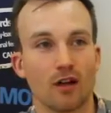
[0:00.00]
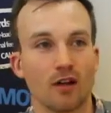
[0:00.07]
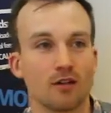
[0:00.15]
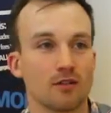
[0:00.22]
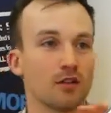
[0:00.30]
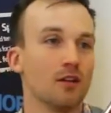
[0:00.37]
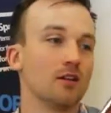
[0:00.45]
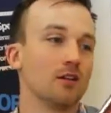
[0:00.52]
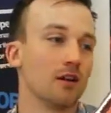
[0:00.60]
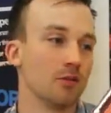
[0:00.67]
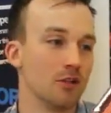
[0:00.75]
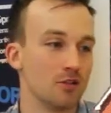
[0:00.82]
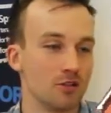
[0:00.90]
grand,
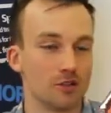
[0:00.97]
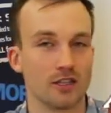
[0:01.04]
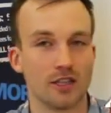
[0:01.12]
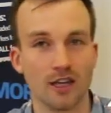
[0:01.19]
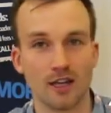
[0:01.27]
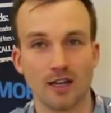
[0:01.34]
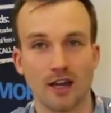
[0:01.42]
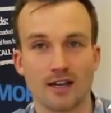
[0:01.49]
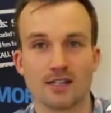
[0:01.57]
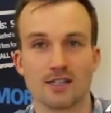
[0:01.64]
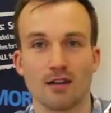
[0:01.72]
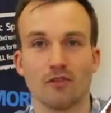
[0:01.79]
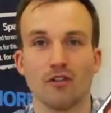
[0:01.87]
that means you're geared
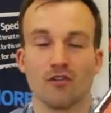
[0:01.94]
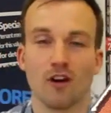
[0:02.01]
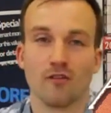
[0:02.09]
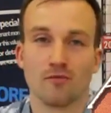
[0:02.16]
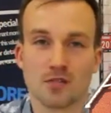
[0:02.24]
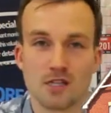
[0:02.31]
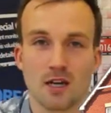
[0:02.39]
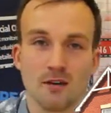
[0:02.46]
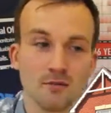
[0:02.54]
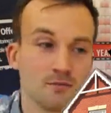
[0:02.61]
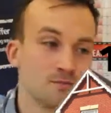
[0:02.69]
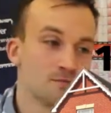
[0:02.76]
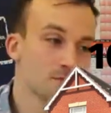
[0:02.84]
at 75%.
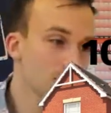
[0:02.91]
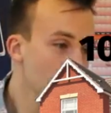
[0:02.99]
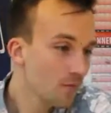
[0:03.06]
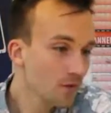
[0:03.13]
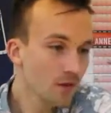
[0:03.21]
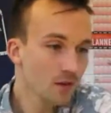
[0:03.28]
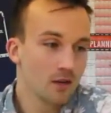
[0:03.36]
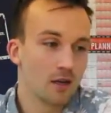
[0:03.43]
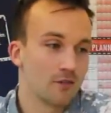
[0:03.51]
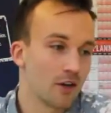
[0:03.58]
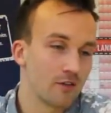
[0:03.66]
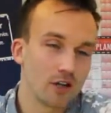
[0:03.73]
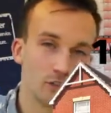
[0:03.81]

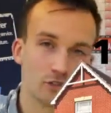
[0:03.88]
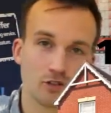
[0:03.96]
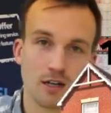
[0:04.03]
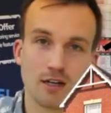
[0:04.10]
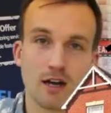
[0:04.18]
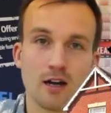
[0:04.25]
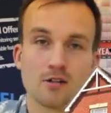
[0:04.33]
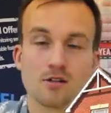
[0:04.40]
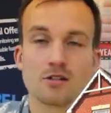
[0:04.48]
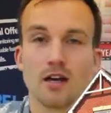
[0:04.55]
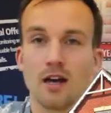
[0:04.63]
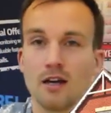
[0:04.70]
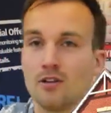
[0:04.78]
If you have a 100 grand
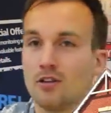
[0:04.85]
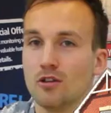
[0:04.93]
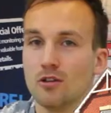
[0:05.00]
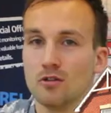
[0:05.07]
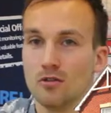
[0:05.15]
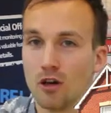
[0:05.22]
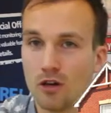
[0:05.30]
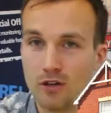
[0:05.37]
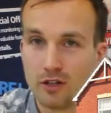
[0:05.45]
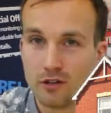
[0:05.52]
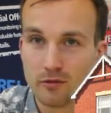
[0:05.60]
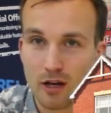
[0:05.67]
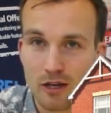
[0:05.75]
house and you
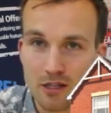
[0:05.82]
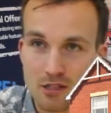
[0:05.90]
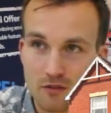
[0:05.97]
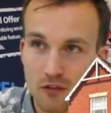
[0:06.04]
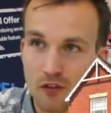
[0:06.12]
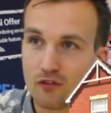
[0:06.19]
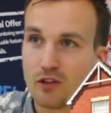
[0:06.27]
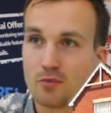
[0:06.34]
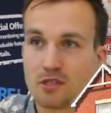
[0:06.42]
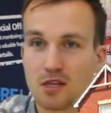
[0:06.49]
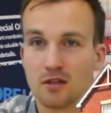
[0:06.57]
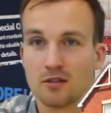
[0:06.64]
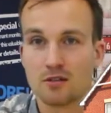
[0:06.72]
only raise
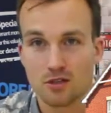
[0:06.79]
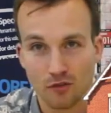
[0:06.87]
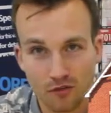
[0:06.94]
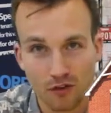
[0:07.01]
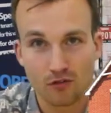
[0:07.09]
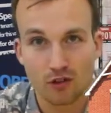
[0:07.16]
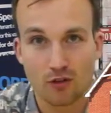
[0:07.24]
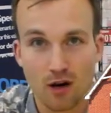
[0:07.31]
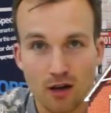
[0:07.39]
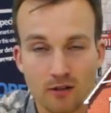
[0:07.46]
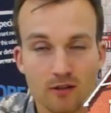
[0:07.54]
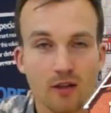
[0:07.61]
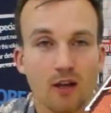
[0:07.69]
50%, so 50
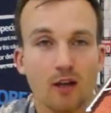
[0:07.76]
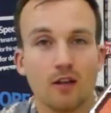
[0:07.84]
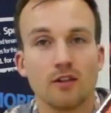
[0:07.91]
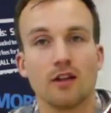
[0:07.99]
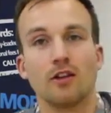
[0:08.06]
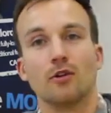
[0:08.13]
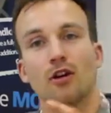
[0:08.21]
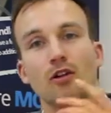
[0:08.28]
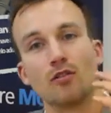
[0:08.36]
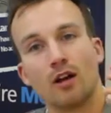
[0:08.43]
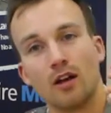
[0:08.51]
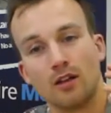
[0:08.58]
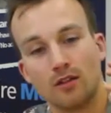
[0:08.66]
grand, then
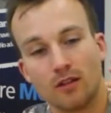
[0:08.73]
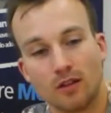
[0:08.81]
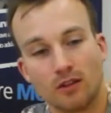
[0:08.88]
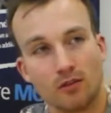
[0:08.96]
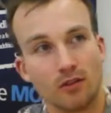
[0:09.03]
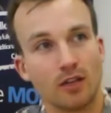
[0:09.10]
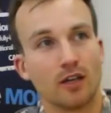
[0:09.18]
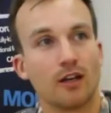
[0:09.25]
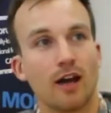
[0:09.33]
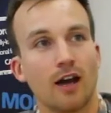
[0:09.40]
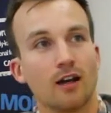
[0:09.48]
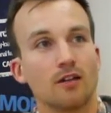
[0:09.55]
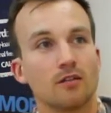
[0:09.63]
you're geared
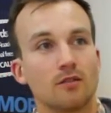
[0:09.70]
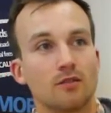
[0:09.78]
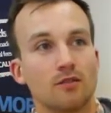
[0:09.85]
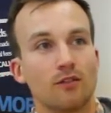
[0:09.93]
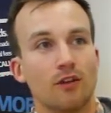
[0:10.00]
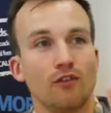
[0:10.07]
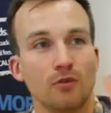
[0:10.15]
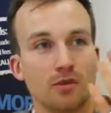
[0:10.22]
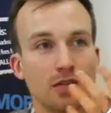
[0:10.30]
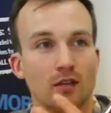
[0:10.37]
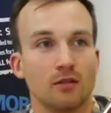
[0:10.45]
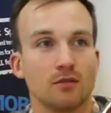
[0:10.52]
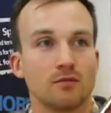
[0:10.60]
at
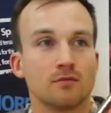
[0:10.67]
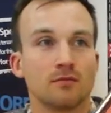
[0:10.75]
50%.